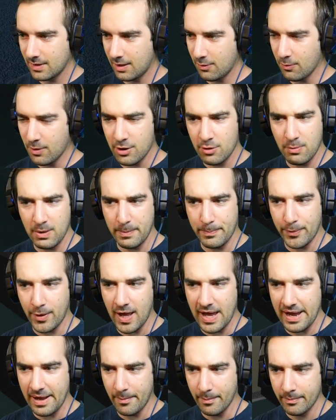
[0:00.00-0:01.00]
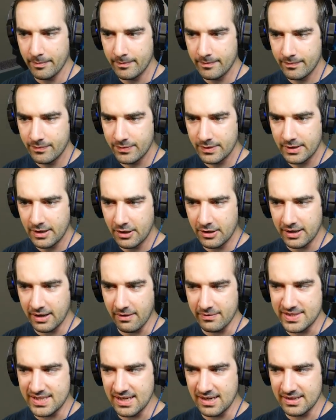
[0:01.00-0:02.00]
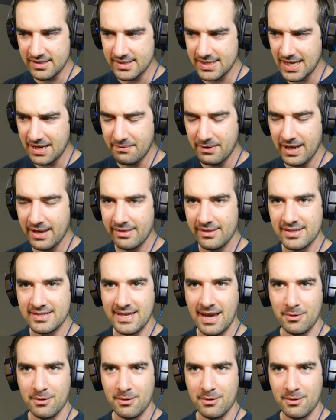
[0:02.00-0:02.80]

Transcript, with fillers: And where do we play them? I don't think I've seen a TV in this